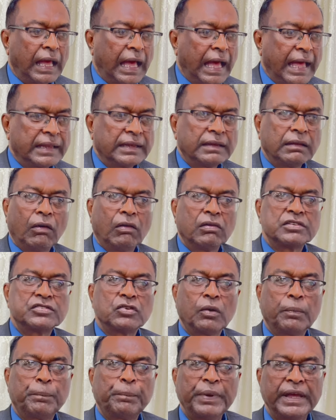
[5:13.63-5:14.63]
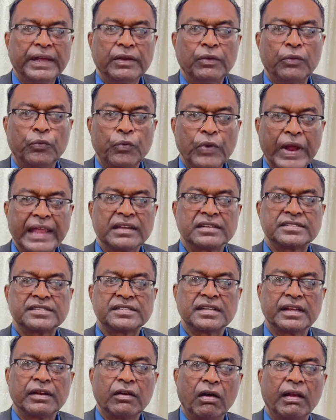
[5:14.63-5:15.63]
and also pay the
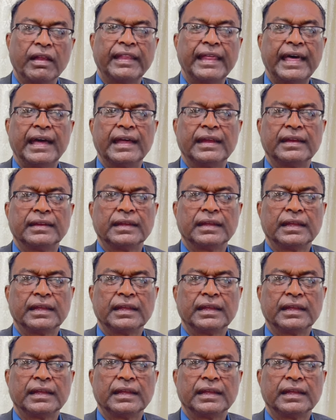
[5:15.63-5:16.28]
rents and all of that?